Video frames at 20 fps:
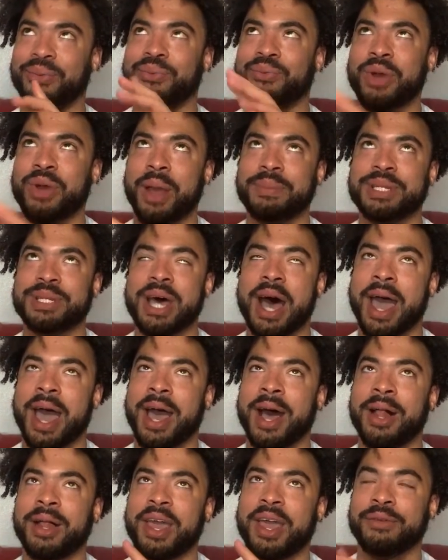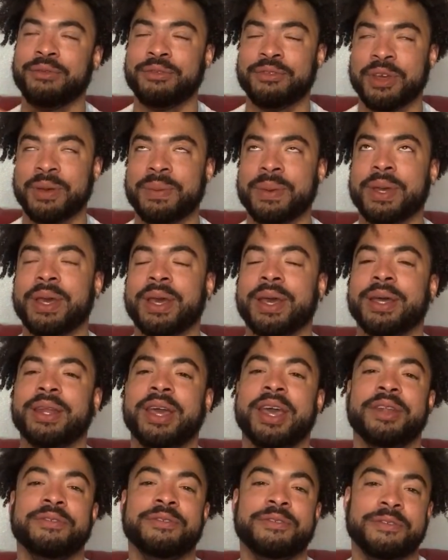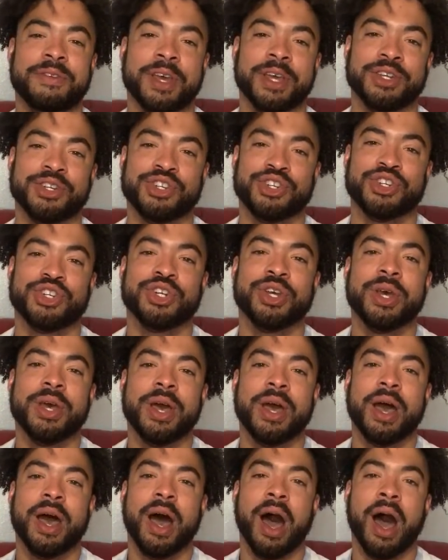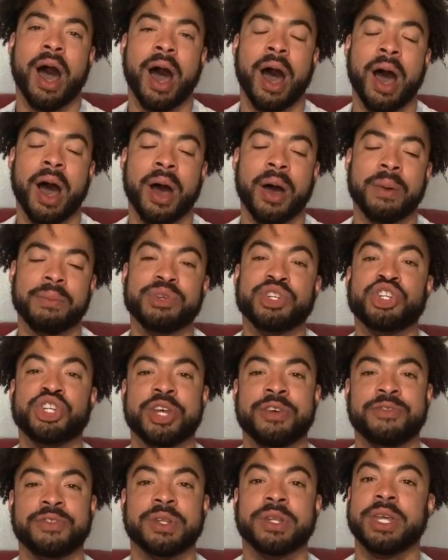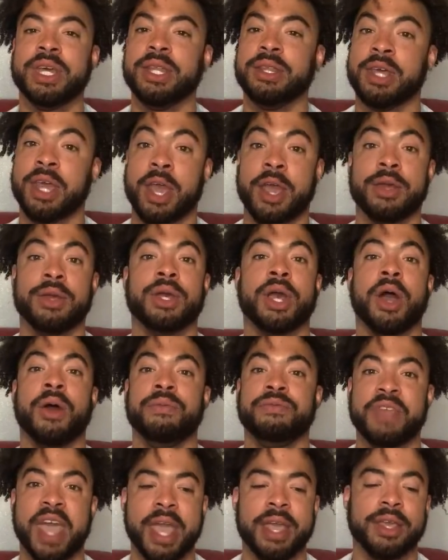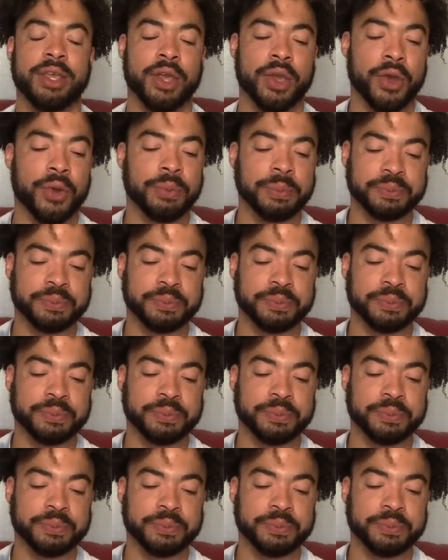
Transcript: reptile, amphibian, and fish shift lead. There you go. Thank you.